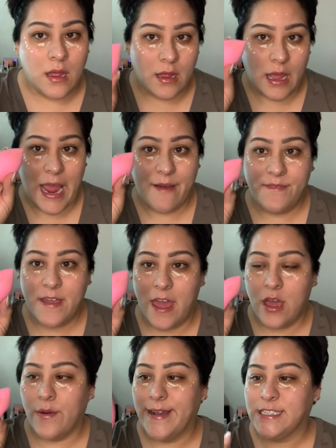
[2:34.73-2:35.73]
I have the
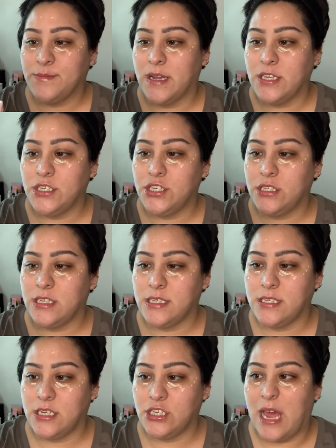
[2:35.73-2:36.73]
AOA sponge. This
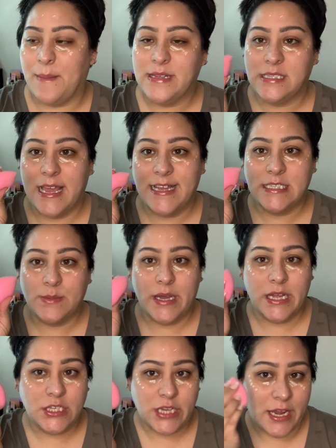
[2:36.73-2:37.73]
is the Shop Miss A
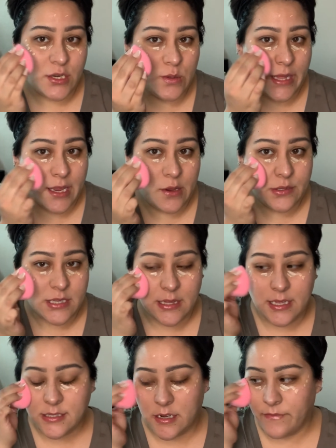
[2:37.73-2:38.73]
sponge. I do like using
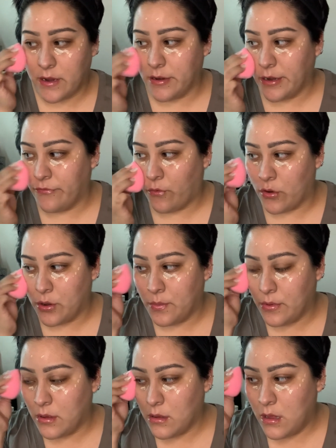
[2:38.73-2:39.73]
these. They're very
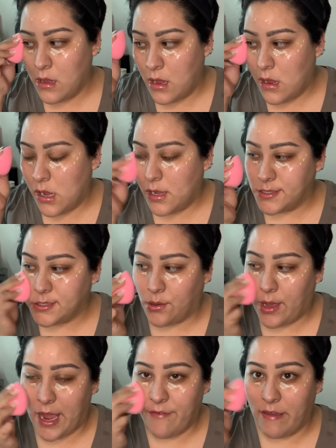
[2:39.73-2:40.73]
affordable.
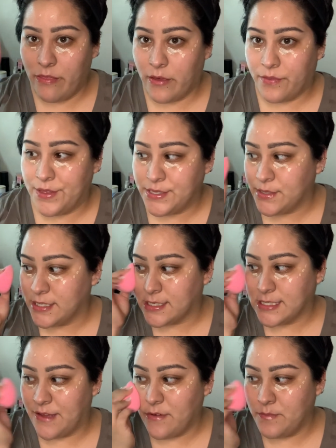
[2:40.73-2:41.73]
So if I look this way, it's
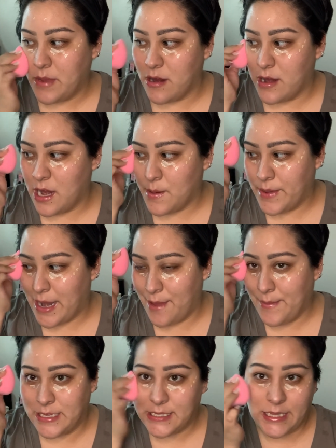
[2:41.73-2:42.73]
because I have a mirror here, but I
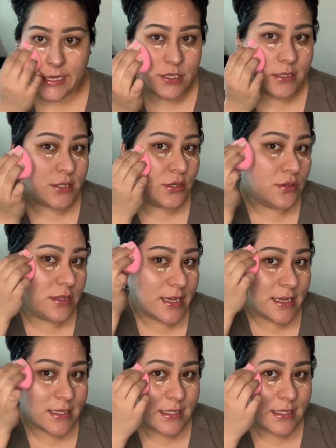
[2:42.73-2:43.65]
basically just do this